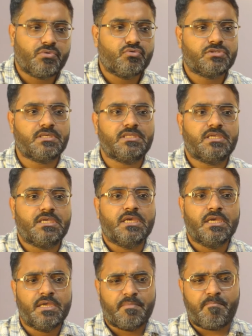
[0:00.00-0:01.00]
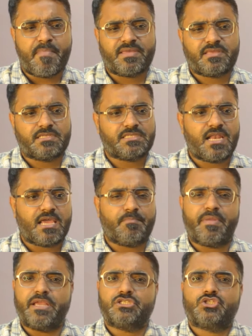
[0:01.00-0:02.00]
using the methods like
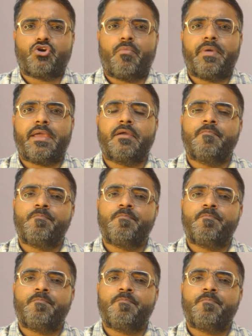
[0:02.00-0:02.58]
brainstorming,